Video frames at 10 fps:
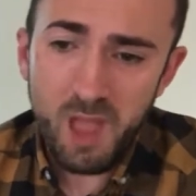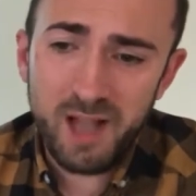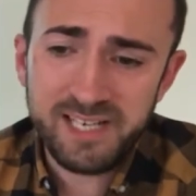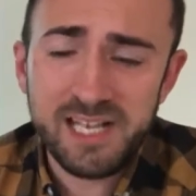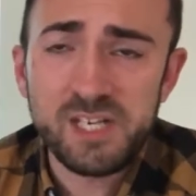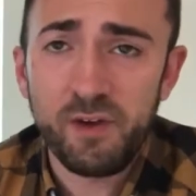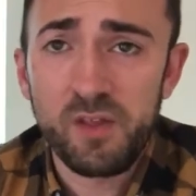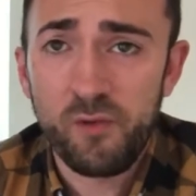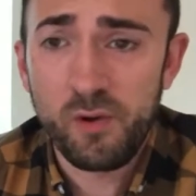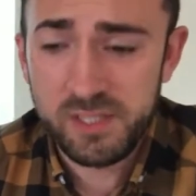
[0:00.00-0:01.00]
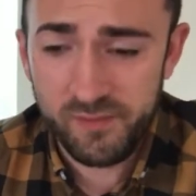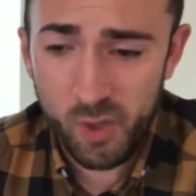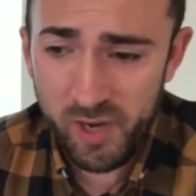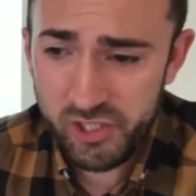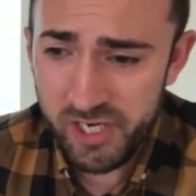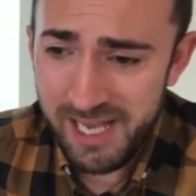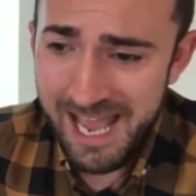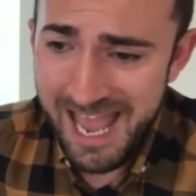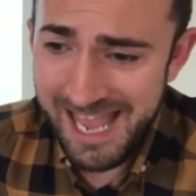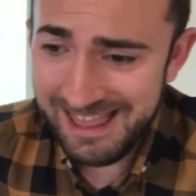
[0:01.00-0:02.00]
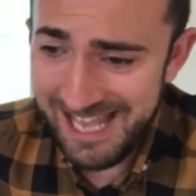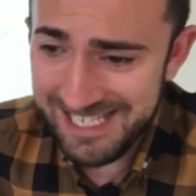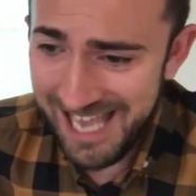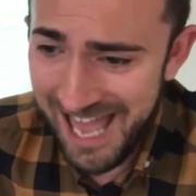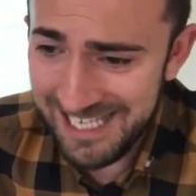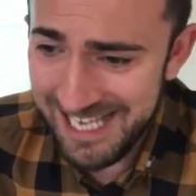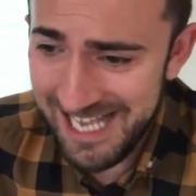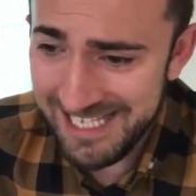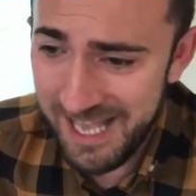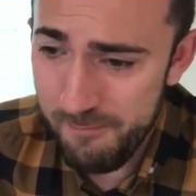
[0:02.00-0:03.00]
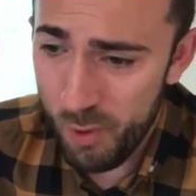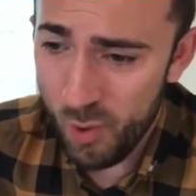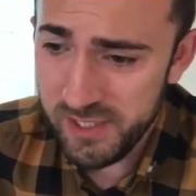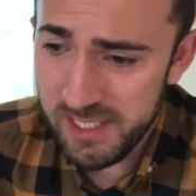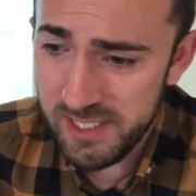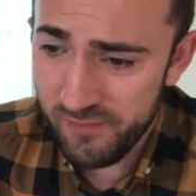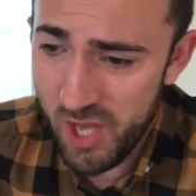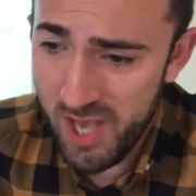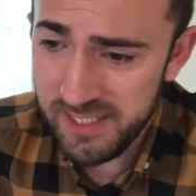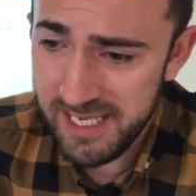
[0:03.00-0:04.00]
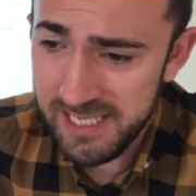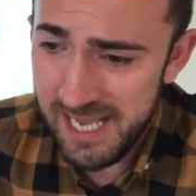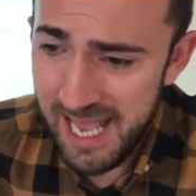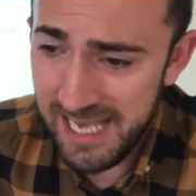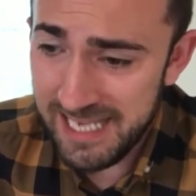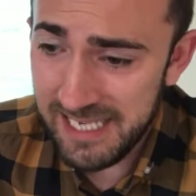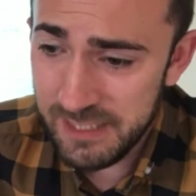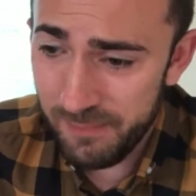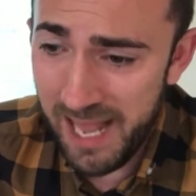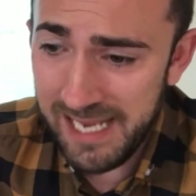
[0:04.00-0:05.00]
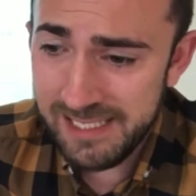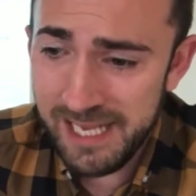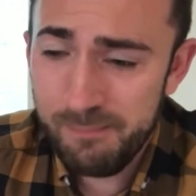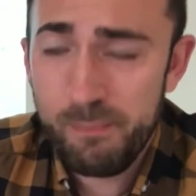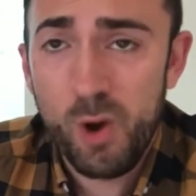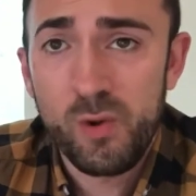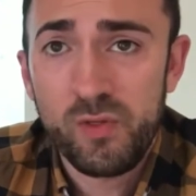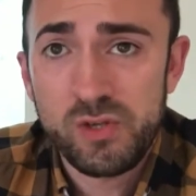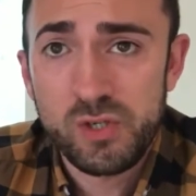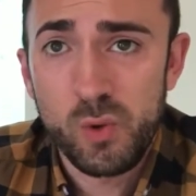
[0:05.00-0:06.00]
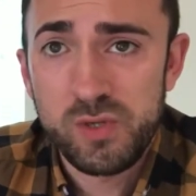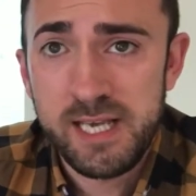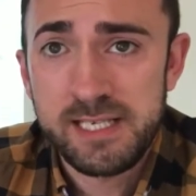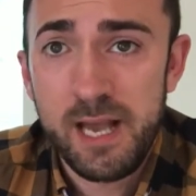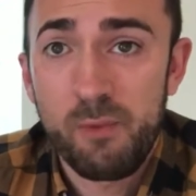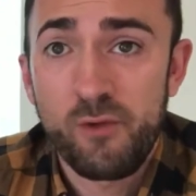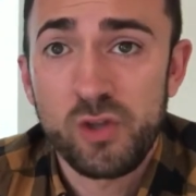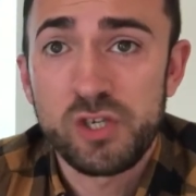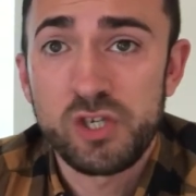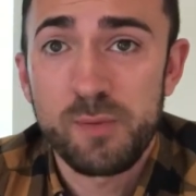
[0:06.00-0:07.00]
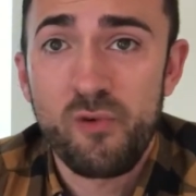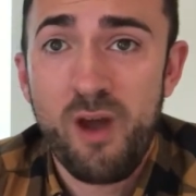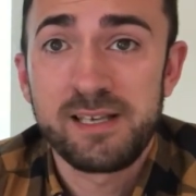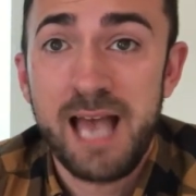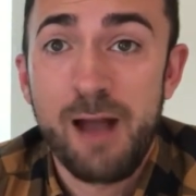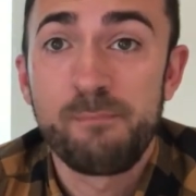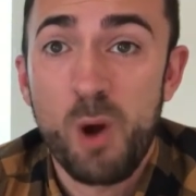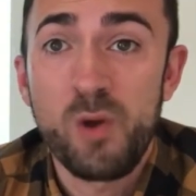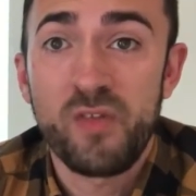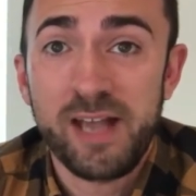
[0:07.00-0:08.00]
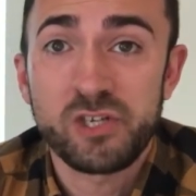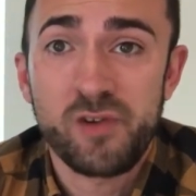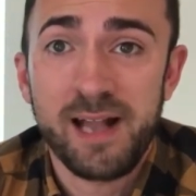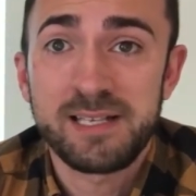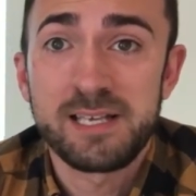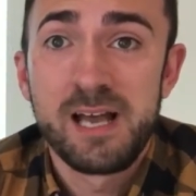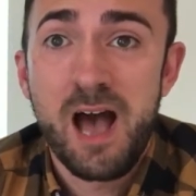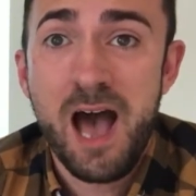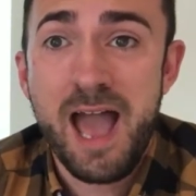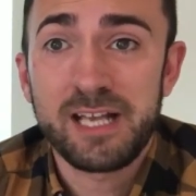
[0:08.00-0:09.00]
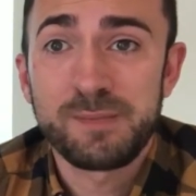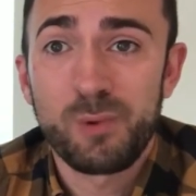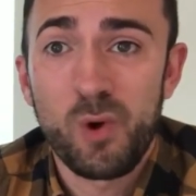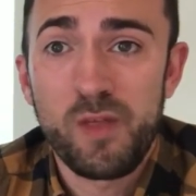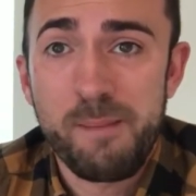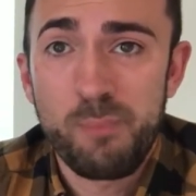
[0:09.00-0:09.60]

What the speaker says: Identify the focus of the question. In this case, it's the importance of nurses is explained in both sources, and we've got to summarise how both extracts explore the